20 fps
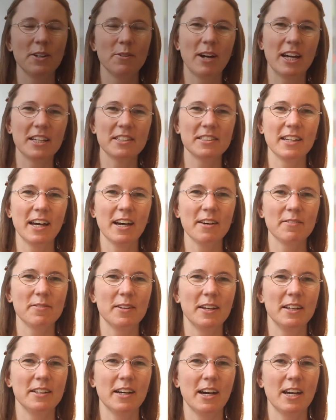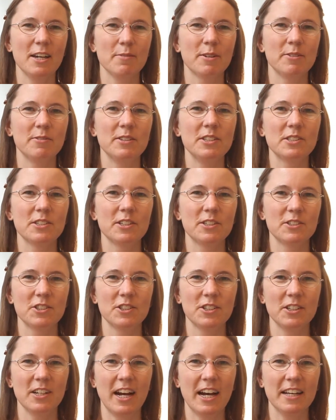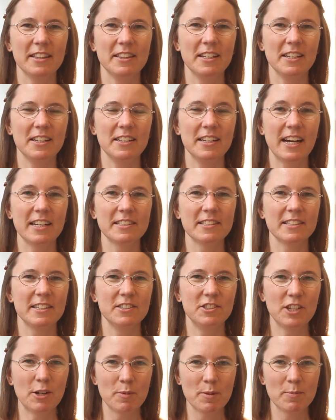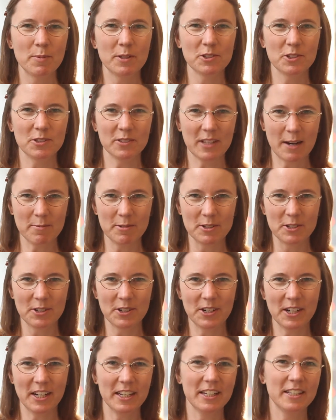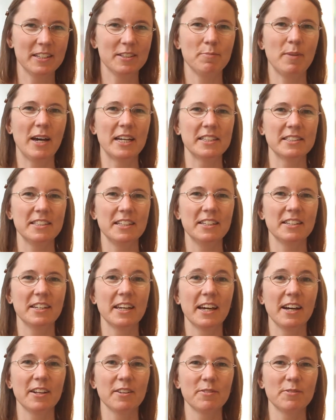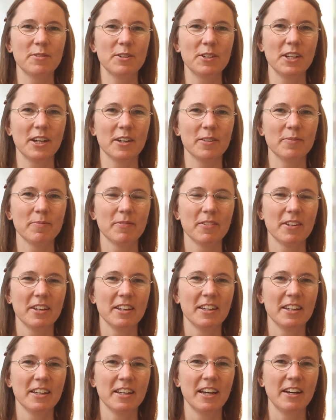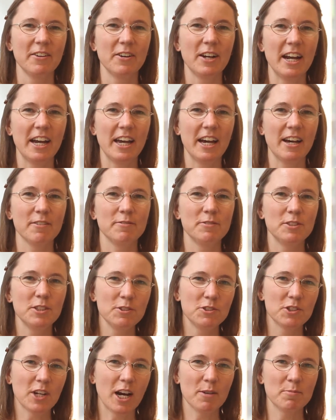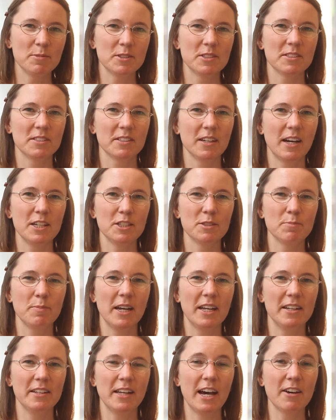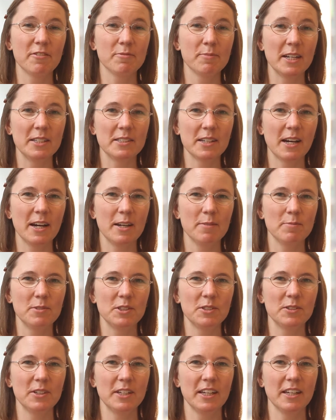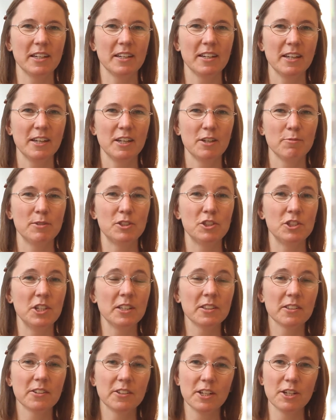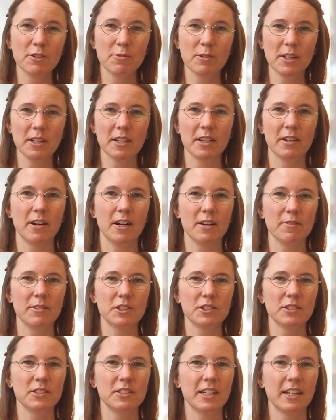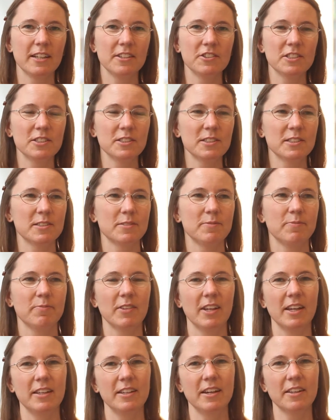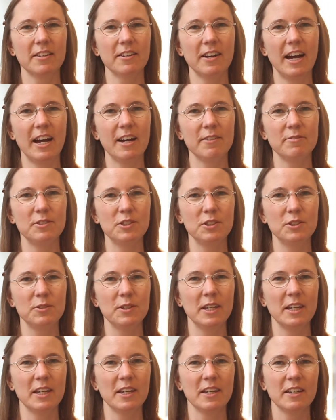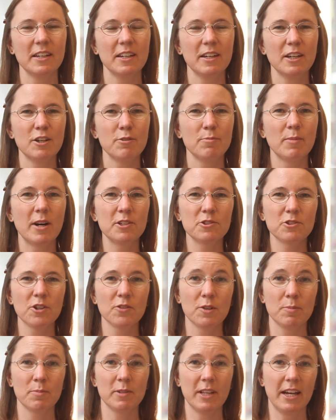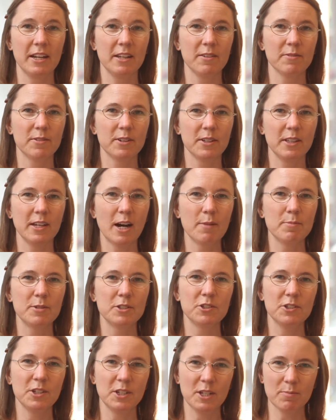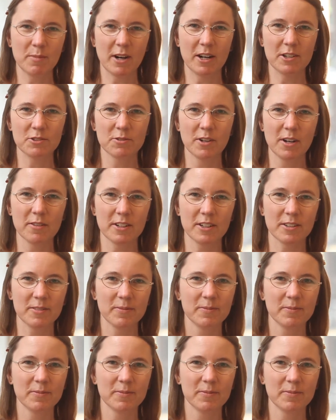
Wagstaff and I am a researcher at the NASA Jet Propulsion Laboratory in Pasadena, California, where I have two jobs. I spend half my time doing machine learning work in artificial intelligence and the other half doing Mars rover planning for the Opportunity Mars rover.